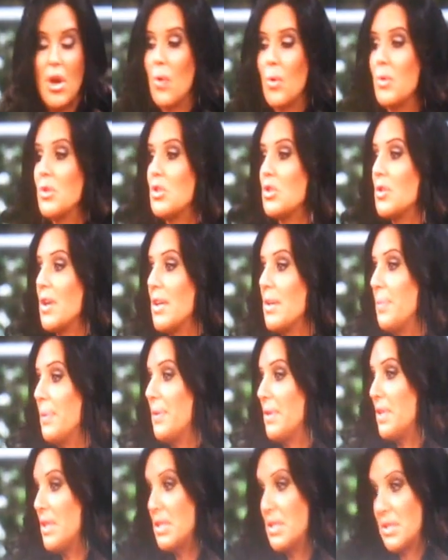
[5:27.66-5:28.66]
Always trying to
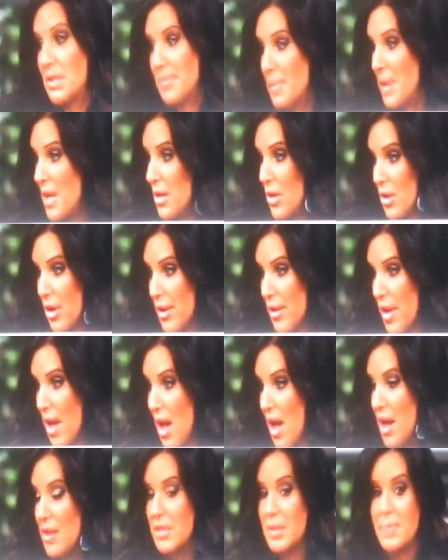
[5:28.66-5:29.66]
please the men in our
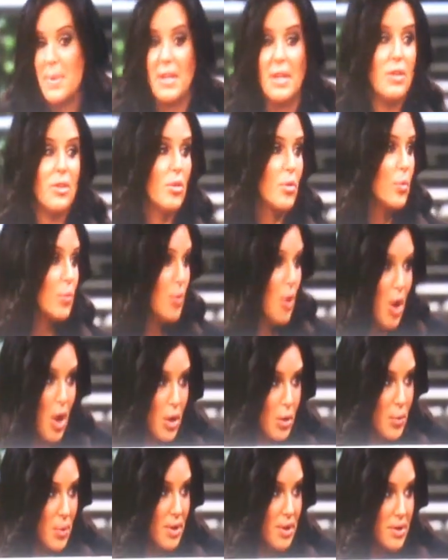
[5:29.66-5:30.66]
lives, picking the
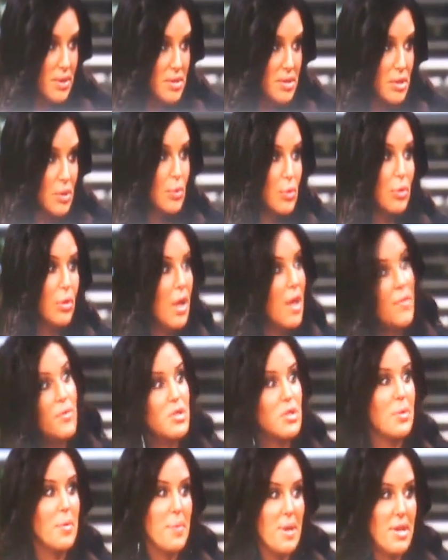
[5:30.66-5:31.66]
wrong ones who
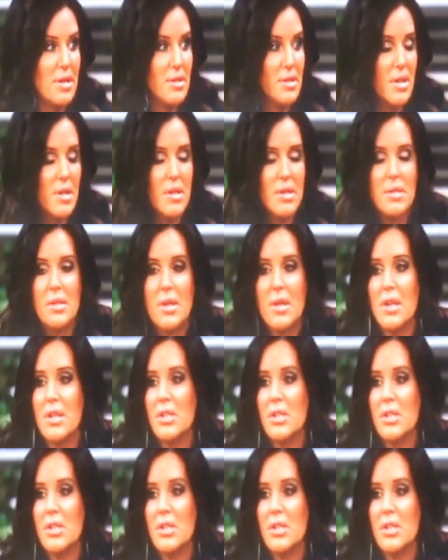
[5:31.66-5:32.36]
love to abandon us.